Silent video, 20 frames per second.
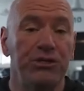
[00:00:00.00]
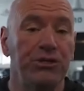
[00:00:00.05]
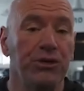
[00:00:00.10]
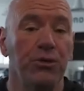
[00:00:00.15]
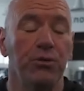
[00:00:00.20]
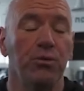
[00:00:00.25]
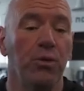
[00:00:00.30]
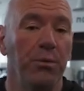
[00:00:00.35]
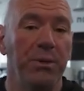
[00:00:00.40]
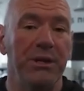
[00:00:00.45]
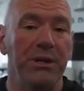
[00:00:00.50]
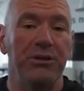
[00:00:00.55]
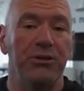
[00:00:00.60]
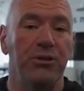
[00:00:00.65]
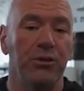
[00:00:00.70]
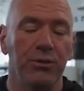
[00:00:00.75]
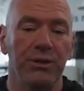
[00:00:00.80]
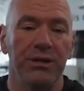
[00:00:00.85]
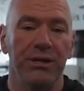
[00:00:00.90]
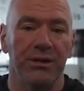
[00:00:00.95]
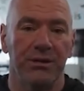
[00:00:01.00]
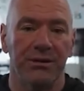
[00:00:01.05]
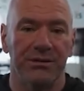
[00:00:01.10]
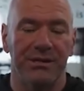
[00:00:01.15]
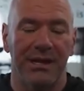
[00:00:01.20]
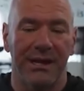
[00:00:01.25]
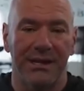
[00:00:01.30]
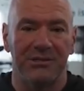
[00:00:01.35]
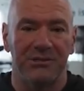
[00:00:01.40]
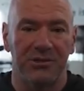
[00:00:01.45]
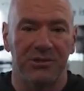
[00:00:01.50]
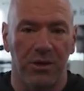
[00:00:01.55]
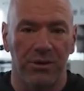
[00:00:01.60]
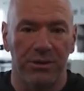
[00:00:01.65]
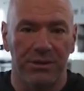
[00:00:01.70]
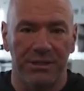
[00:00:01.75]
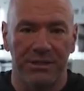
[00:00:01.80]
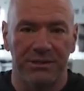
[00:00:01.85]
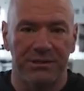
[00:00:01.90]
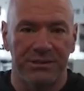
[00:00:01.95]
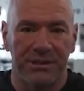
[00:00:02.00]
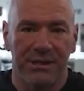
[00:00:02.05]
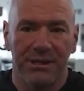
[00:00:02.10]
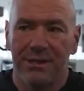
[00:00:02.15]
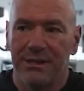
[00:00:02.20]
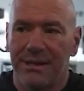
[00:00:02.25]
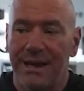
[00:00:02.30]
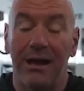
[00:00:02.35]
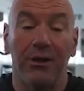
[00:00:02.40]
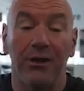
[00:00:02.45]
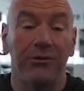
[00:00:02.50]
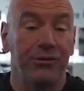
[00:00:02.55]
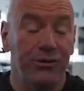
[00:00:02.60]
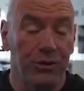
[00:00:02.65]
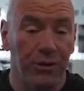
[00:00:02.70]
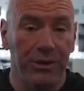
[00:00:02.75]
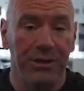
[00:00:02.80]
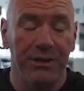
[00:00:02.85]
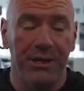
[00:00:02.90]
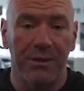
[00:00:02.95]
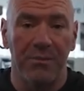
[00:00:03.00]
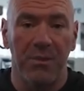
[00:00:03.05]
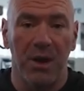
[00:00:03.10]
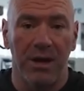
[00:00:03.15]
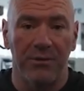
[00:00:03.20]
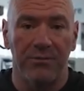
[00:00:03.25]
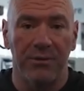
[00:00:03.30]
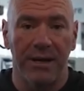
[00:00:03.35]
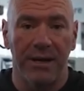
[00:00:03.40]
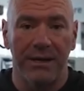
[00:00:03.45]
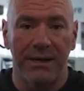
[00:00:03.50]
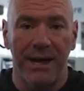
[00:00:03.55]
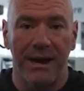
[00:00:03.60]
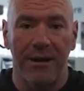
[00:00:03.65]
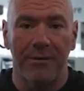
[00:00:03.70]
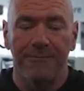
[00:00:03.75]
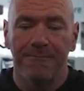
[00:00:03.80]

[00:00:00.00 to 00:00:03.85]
blows up close. "I know Canelo wants real fights and guys who will